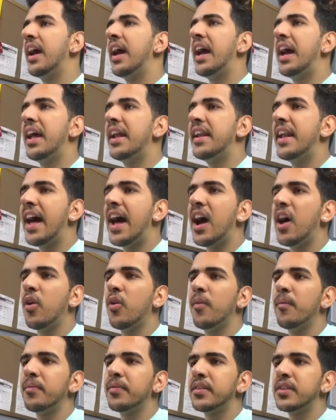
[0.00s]
And
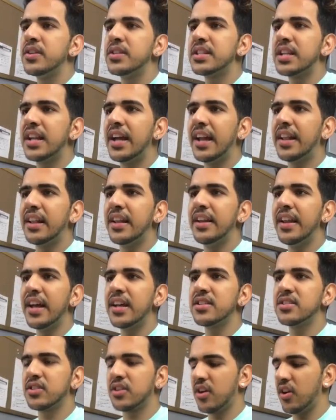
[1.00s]
now you select the
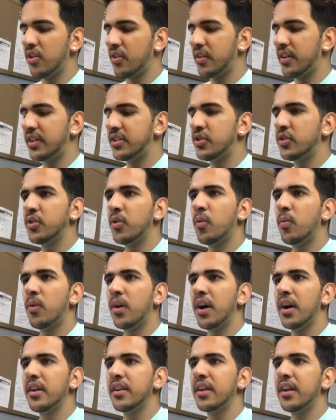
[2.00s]
next color that you don't
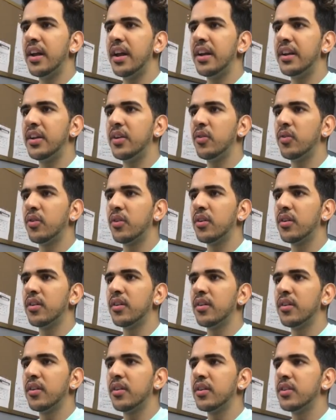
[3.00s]
want and you
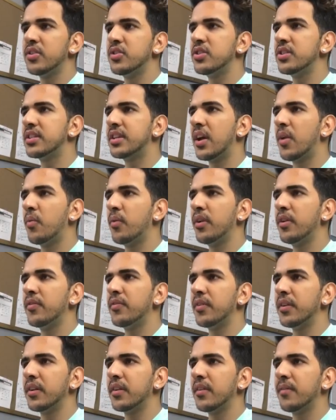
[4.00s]
just get rid
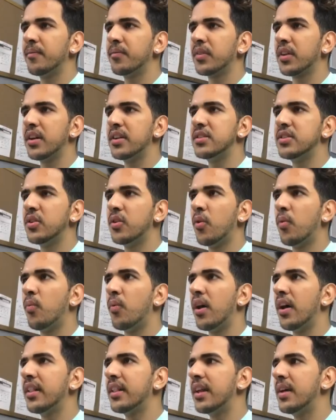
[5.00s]
of it, because you don't
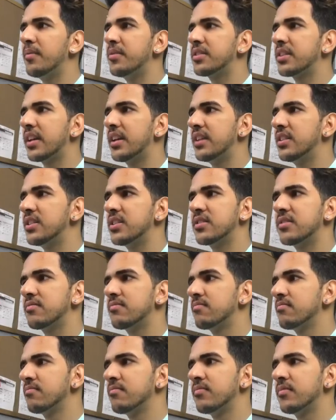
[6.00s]
want them. It's gonna just
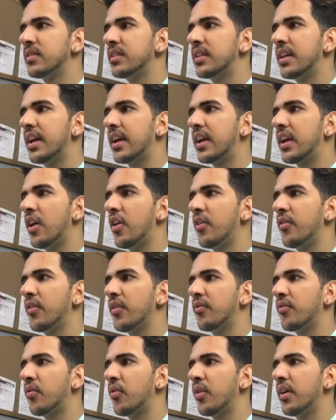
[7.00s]
take care of
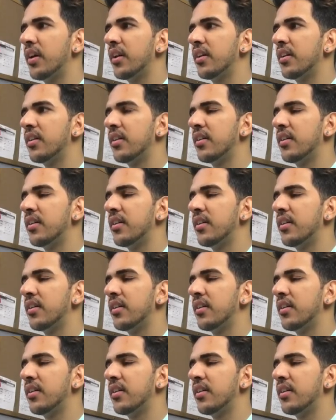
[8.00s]
it for you.